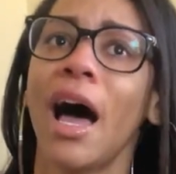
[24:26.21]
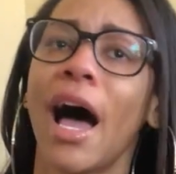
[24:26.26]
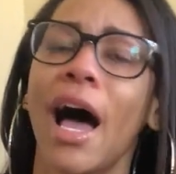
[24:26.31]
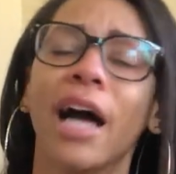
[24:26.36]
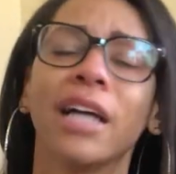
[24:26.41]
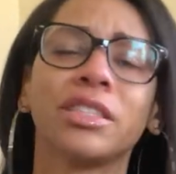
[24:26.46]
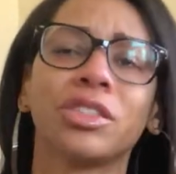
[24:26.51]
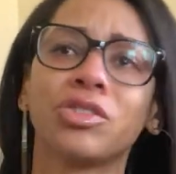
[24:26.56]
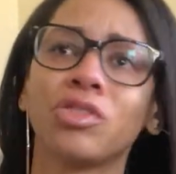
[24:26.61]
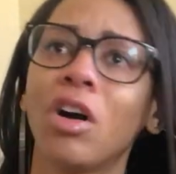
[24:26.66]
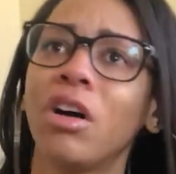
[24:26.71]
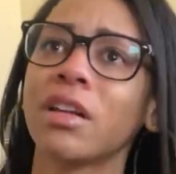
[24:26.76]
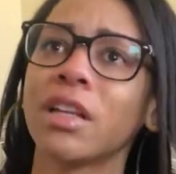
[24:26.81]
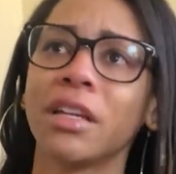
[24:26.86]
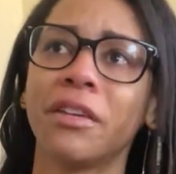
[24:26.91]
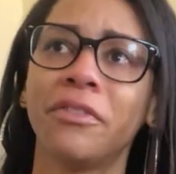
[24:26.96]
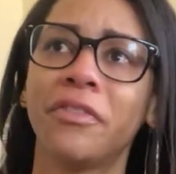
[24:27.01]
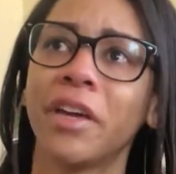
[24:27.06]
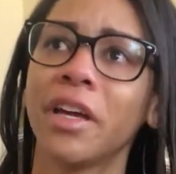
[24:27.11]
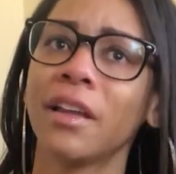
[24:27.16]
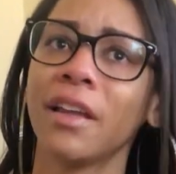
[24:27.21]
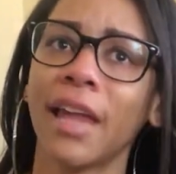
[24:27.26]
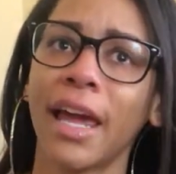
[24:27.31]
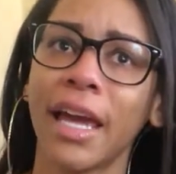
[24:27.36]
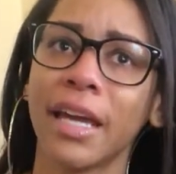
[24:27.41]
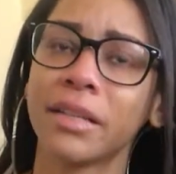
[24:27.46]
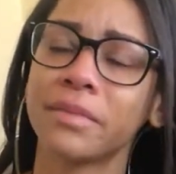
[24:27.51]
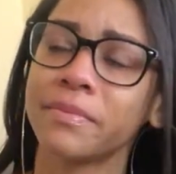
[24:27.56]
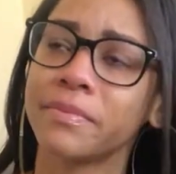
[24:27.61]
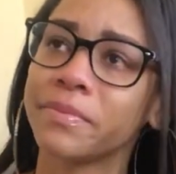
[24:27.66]
I strongly feel
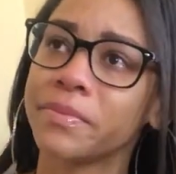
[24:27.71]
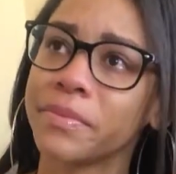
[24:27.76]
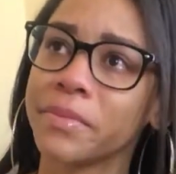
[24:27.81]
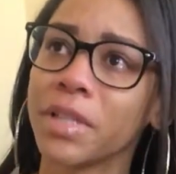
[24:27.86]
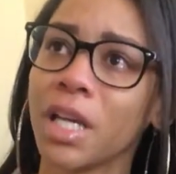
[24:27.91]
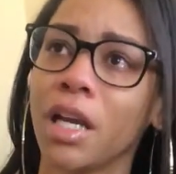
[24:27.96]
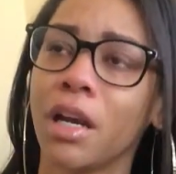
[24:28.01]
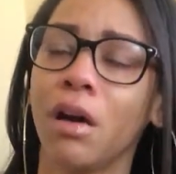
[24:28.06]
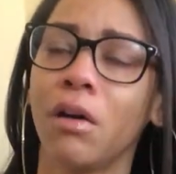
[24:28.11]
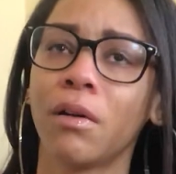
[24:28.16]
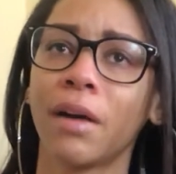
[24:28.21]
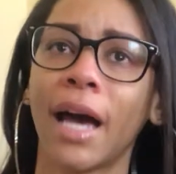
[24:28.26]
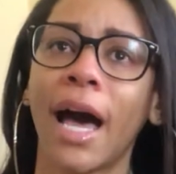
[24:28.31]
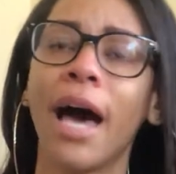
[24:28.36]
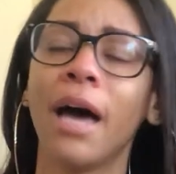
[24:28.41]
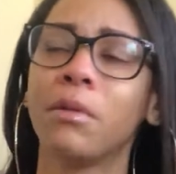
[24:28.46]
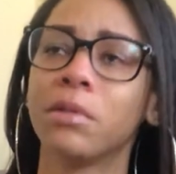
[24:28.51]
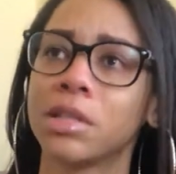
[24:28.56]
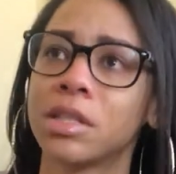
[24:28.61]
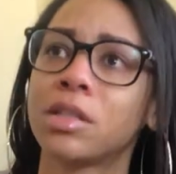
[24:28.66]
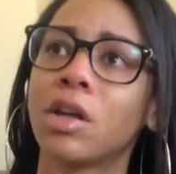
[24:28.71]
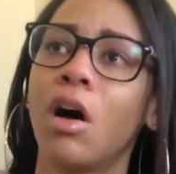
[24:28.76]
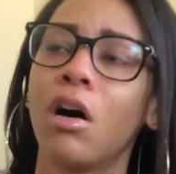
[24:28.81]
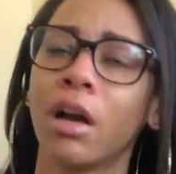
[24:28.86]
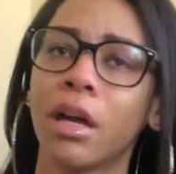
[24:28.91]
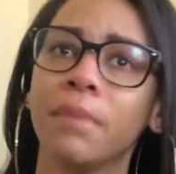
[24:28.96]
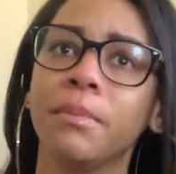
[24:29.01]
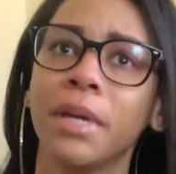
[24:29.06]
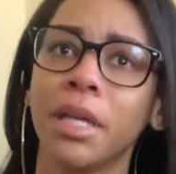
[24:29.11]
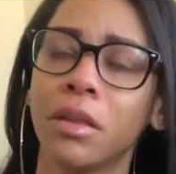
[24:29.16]
like, God was
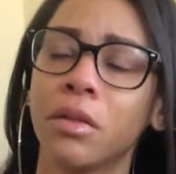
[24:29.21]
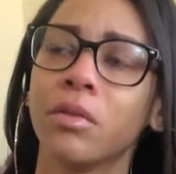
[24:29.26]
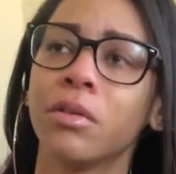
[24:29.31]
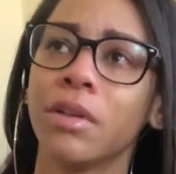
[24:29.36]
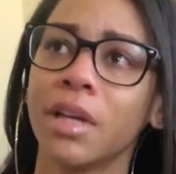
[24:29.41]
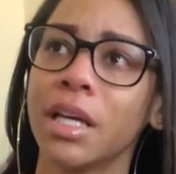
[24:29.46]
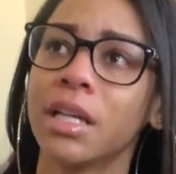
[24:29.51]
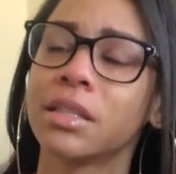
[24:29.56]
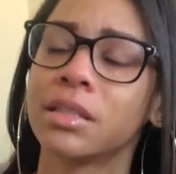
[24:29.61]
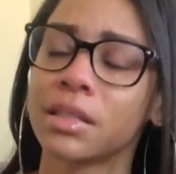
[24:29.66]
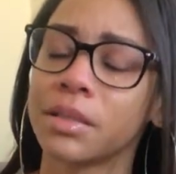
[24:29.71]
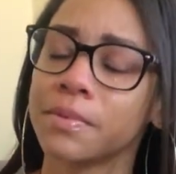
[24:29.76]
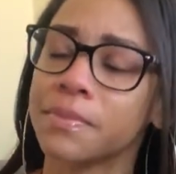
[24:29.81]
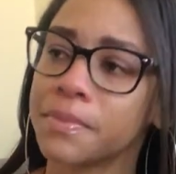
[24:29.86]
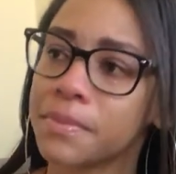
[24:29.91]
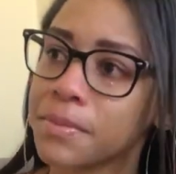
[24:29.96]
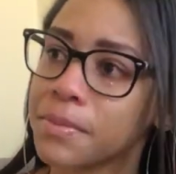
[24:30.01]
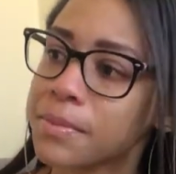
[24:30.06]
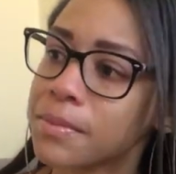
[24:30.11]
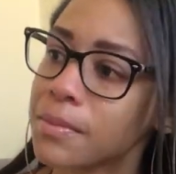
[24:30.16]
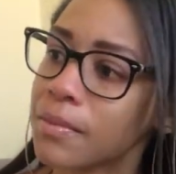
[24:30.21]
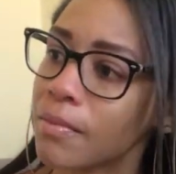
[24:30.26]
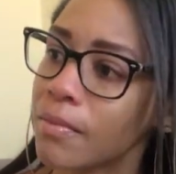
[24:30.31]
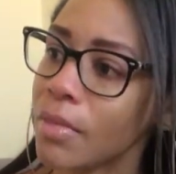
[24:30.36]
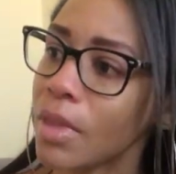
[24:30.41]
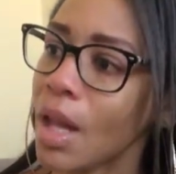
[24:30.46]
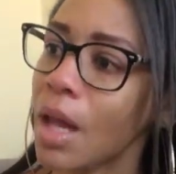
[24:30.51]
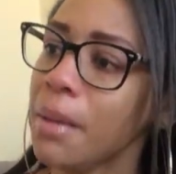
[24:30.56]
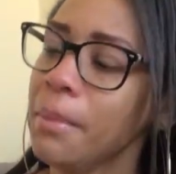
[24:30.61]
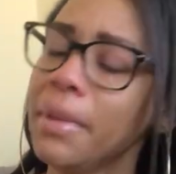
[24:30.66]
talking me through this,
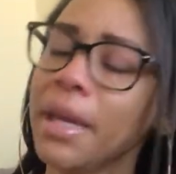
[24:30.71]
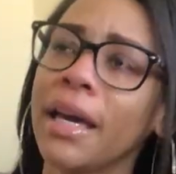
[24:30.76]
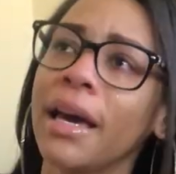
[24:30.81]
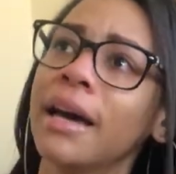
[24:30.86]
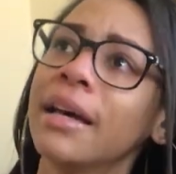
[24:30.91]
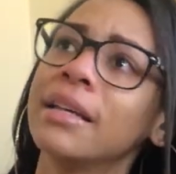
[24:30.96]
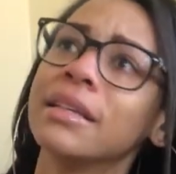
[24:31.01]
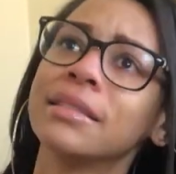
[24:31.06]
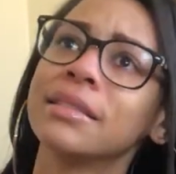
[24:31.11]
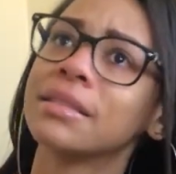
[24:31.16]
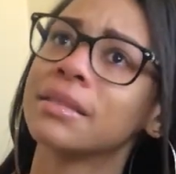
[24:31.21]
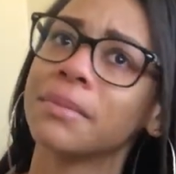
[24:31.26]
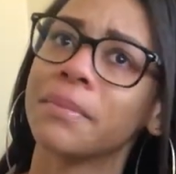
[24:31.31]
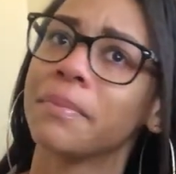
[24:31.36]
because